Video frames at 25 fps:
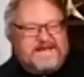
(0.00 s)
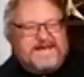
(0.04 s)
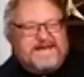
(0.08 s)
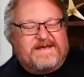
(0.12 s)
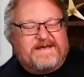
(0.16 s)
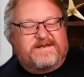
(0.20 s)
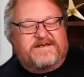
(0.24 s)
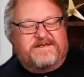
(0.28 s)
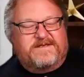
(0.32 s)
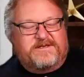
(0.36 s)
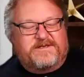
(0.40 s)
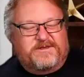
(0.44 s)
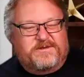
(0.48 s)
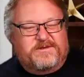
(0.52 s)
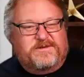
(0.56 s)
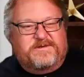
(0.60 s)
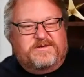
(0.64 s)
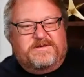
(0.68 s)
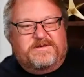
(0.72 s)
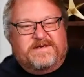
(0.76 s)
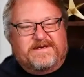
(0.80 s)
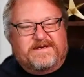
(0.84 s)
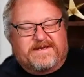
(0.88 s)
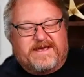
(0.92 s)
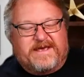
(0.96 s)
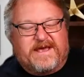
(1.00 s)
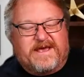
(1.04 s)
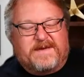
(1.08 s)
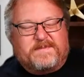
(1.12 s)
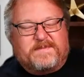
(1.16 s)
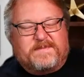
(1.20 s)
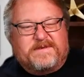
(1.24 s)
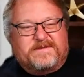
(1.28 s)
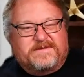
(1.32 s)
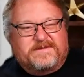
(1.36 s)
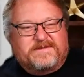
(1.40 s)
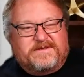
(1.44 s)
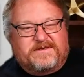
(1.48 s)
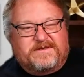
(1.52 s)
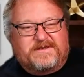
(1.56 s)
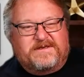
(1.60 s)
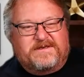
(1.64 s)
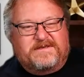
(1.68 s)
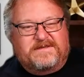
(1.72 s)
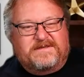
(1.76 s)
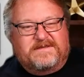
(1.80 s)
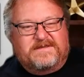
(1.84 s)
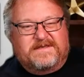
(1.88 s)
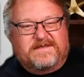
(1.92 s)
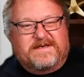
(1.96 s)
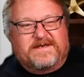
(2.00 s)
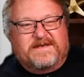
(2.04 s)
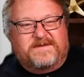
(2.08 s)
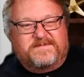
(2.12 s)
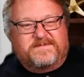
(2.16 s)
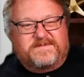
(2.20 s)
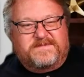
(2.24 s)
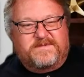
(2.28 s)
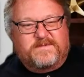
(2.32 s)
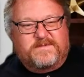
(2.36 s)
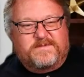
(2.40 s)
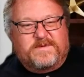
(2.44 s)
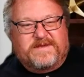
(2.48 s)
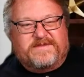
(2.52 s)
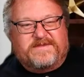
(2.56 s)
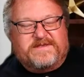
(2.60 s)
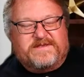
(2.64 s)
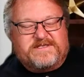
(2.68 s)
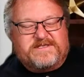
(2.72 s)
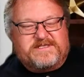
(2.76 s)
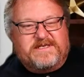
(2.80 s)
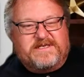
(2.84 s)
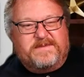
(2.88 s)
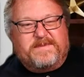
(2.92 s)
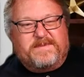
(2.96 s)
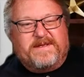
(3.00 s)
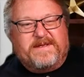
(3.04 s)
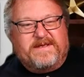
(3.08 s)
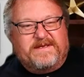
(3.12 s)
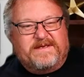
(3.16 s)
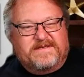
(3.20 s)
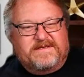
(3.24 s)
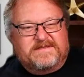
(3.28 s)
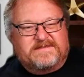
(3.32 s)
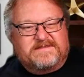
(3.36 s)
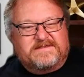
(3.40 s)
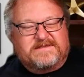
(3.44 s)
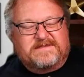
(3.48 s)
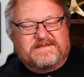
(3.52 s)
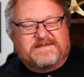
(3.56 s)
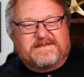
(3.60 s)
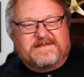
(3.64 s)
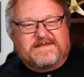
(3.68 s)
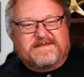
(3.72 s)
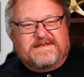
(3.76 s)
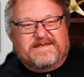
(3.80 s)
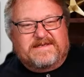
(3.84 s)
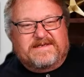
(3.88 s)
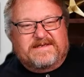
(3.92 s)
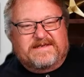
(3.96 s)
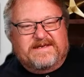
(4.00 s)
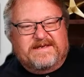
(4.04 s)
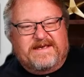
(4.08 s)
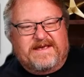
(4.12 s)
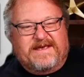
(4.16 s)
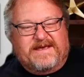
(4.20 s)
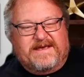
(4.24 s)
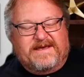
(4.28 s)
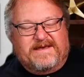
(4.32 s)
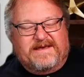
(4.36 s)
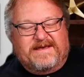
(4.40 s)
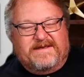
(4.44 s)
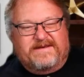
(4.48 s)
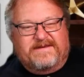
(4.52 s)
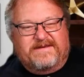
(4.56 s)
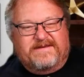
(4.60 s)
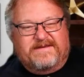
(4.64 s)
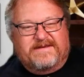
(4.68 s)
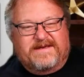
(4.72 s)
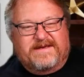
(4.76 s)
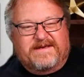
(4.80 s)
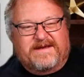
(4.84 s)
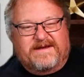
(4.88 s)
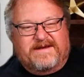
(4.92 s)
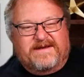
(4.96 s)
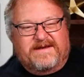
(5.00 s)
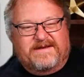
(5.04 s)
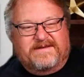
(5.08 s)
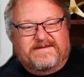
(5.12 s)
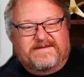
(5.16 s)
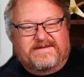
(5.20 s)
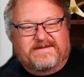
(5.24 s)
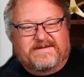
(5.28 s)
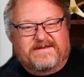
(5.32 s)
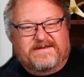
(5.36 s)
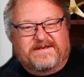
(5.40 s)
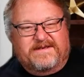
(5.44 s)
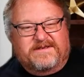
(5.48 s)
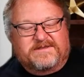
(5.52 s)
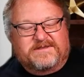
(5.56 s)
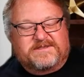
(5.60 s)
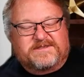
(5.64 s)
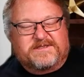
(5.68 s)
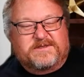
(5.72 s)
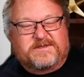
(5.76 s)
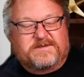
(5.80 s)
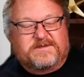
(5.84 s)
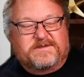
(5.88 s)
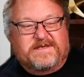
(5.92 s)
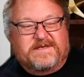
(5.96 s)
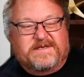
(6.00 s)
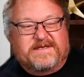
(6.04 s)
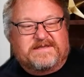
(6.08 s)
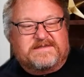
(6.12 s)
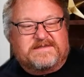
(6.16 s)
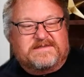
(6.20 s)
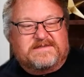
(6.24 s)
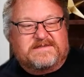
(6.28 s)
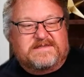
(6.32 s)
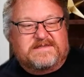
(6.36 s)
to do a capital call with the GPs. And, you know, so it's